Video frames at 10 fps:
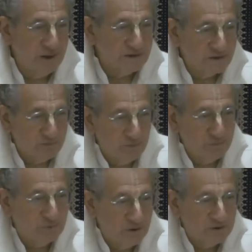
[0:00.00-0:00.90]

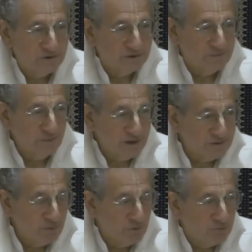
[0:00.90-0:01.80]
basketball players and
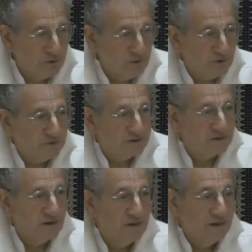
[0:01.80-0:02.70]
baseball
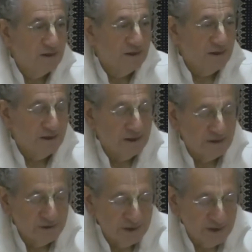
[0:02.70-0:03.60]
players,
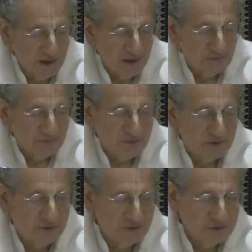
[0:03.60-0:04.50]
and they have
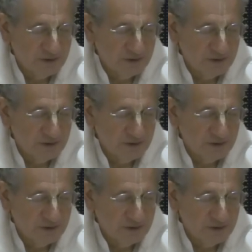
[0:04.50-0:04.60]
uh,